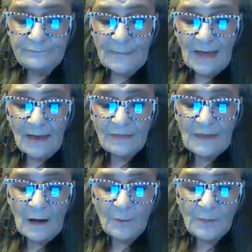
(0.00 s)
I
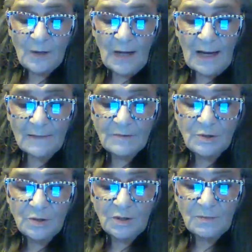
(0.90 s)
thought perhaps
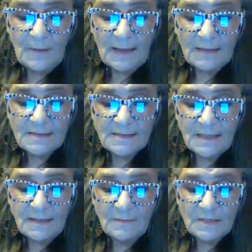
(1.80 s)
you could make it
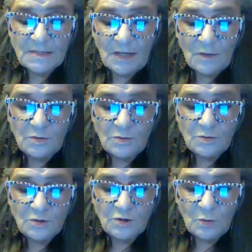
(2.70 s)
seem as though
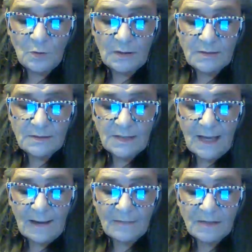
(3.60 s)
you'd joined
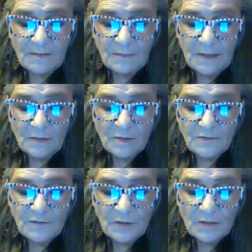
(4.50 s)
Captain
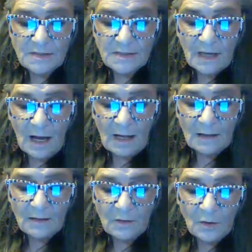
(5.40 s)
Beresford in
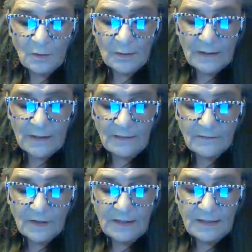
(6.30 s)
Scotland or
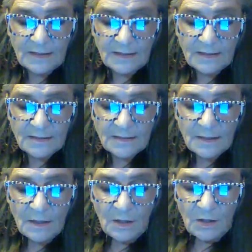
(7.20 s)
wherever he is.
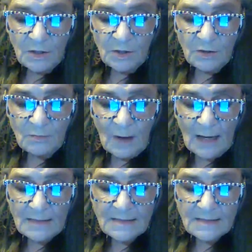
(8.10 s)
You
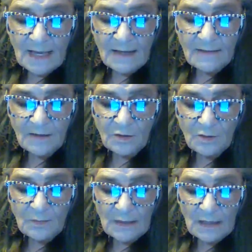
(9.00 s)
might say that
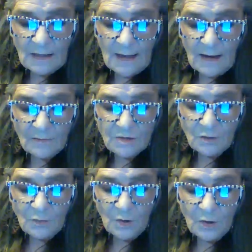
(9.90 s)
you'd been allowed
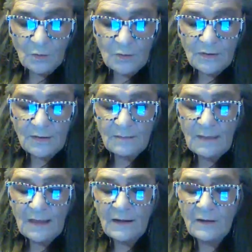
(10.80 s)
to work with
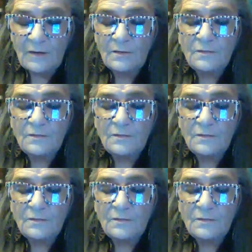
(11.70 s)
him there.